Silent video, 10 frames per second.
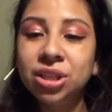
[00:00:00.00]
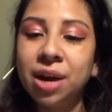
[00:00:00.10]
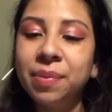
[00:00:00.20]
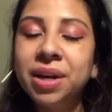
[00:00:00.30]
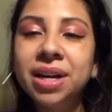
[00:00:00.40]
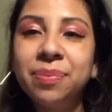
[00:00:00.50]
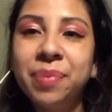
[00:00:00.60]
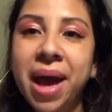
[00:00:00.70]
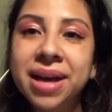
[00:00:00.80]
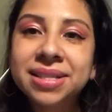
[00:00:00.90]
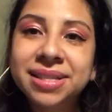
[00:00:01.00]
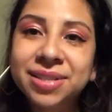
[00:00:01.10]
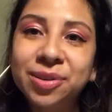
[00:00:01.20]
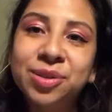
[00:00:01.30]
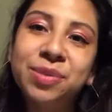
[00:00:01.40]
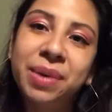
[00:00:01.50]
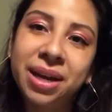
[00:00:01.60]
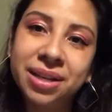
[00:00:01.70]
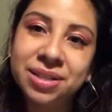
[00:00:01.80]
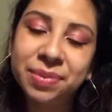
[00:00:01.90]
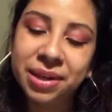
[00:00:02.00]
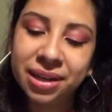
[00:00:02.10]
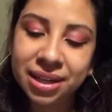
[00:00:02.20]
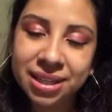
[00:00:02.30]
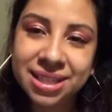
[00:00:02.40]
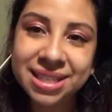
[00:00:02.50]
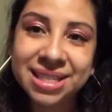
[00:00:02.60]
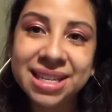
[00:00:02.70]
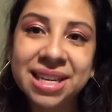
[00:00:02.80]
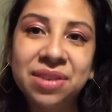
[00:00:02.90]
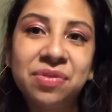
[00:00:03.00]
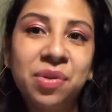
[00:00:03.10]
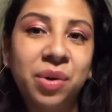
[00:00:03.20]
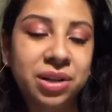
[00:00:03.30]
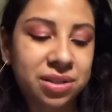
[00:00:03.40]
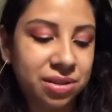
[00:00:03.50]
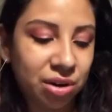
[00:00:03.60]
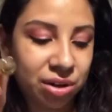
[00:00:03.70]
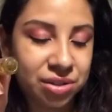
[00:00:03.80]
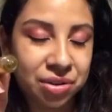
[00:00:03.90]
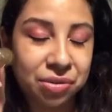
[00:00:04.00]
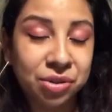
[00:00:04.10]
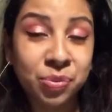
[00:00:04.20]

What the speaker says: I'm gonna pass this on to my husband to see if it works in dark circles,